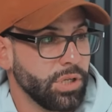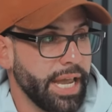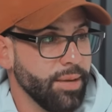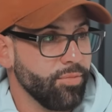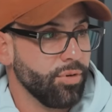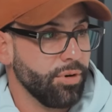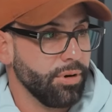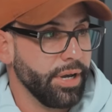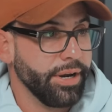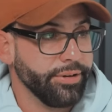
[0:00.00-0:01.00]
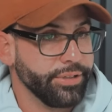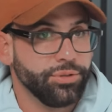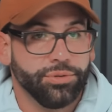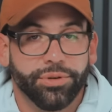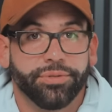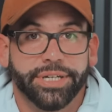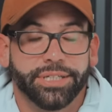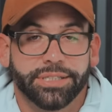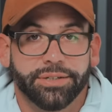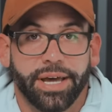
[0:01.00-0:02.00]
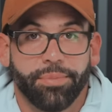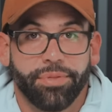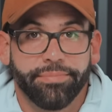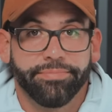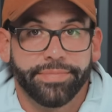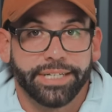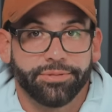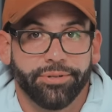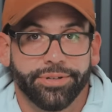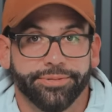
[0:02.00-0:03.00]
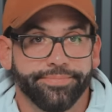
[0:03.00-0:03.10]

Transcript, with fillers: aim for another 2 to 3 inches of depth. That's what I would do.